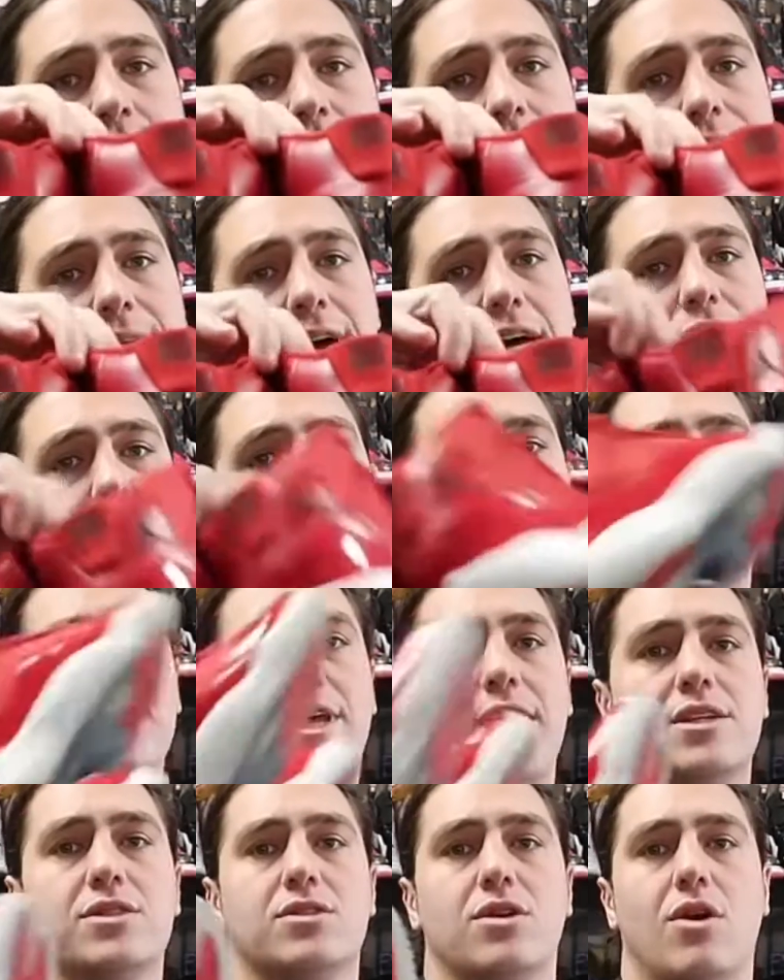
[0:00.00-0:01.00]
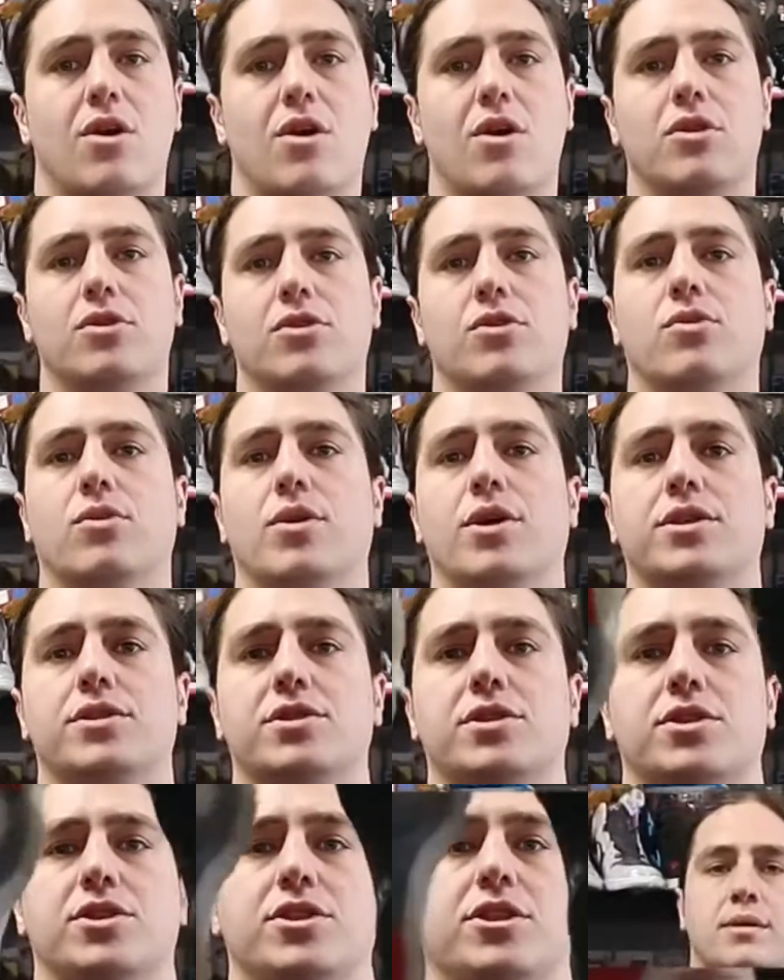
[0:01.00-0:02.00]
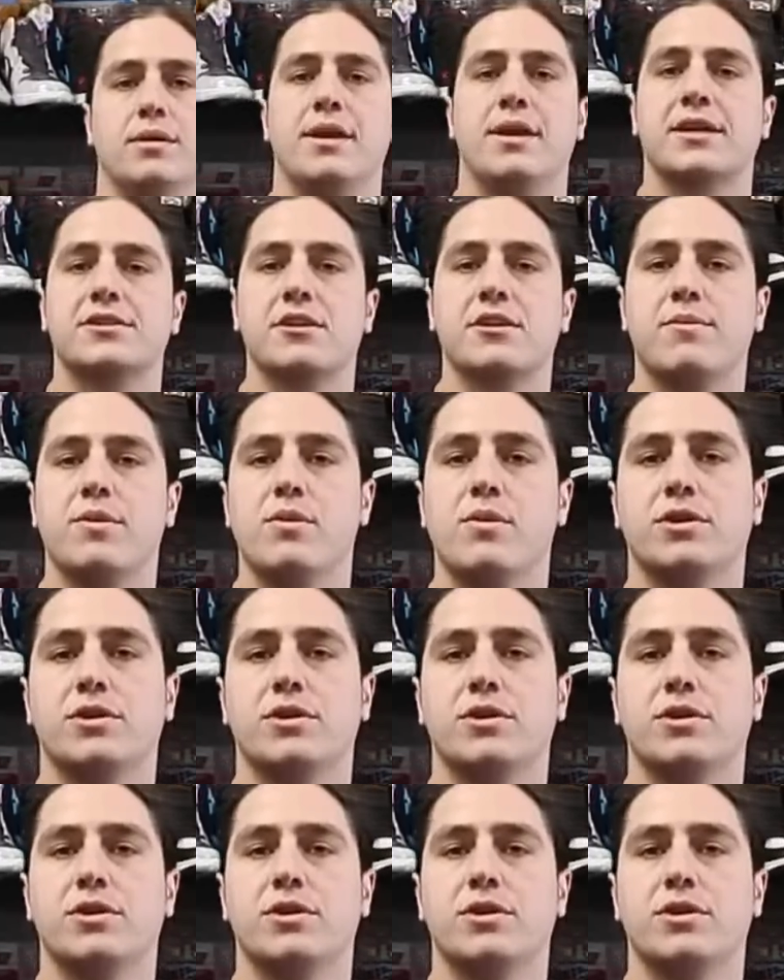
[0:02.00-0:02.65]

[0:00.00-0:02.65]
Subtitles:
And that's what's next on What's Shipping. Next up on